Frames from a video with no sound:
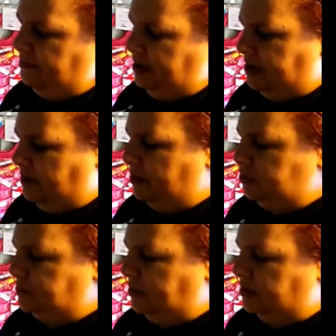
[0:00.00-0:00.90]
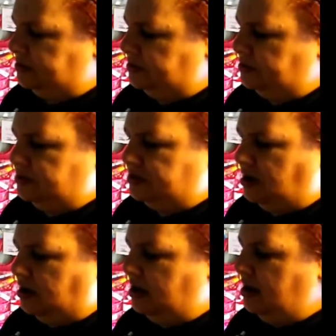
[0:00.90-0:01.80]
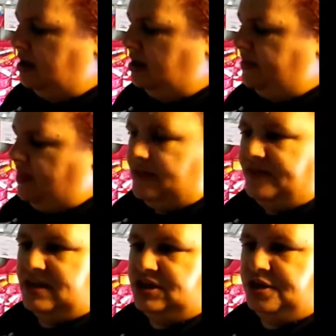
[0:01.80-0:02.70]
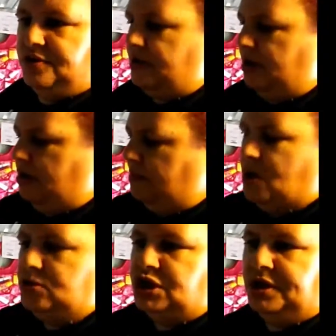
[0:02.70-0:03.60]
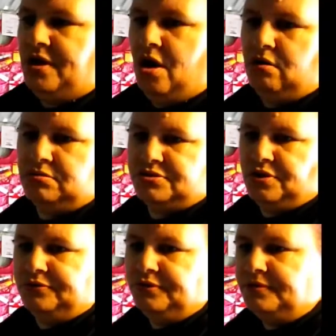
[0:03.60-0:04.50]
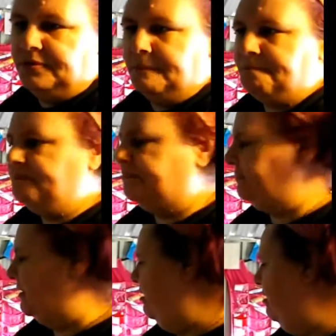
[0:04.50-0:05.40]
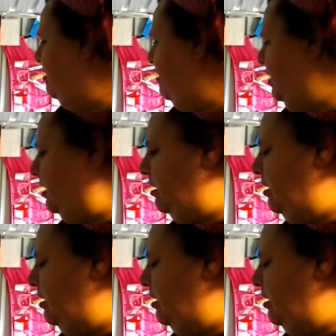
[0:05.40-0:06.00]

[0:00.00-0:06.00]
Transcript: you know, punch board. So that's your punching holes done, you know,